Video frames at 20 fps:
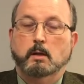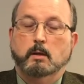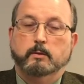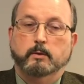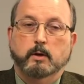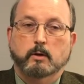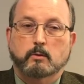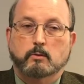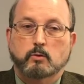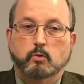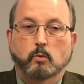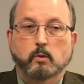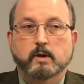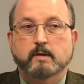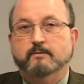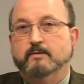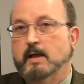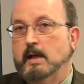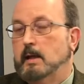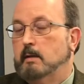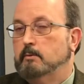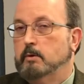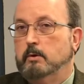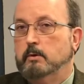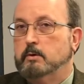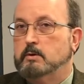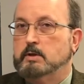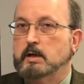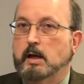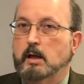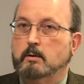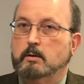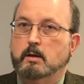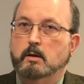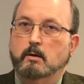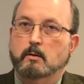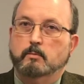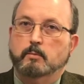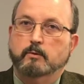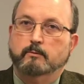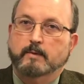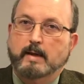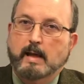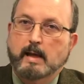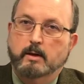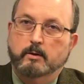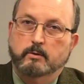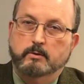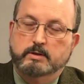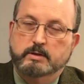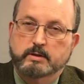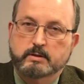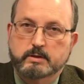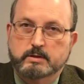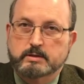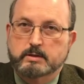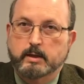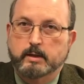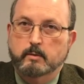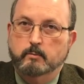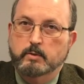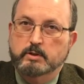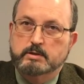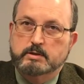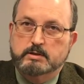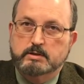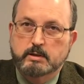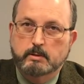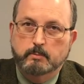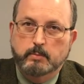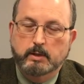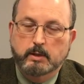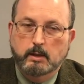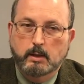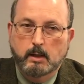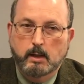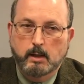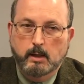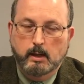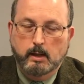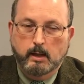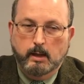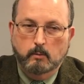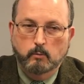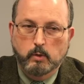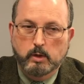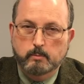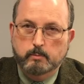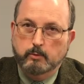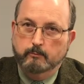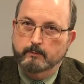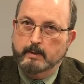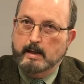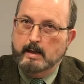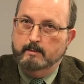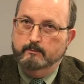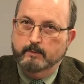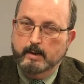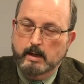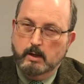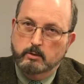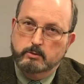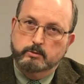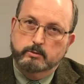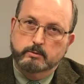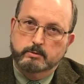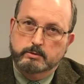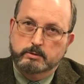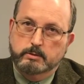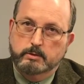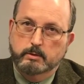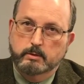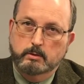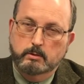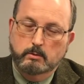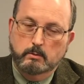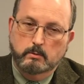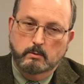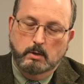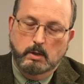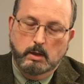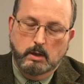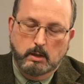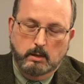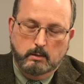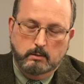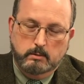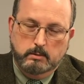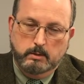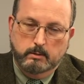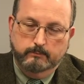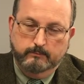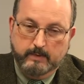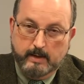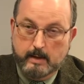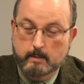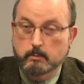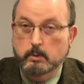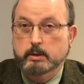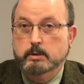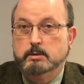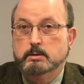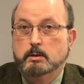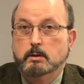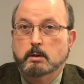There are 2,500 child care providers in the state of Mississippi, and we provide vouchers to families